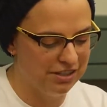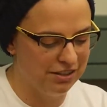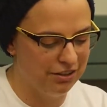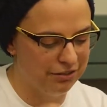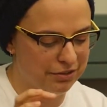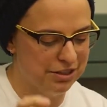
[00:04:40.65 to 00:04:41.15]
in
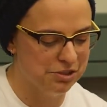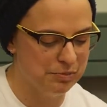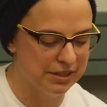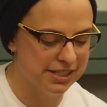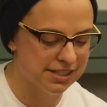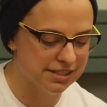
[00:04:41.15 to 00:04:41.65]
all of these
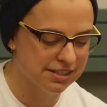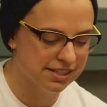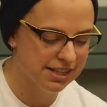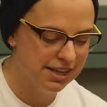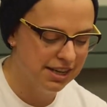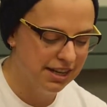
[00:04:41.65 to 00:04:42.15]

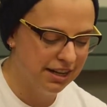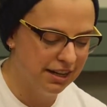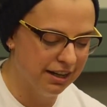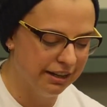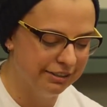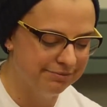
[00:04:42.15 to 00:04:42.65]
places.
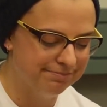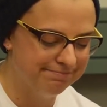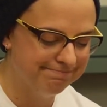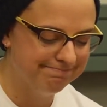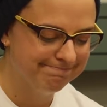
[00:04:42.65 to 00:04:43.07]
Um,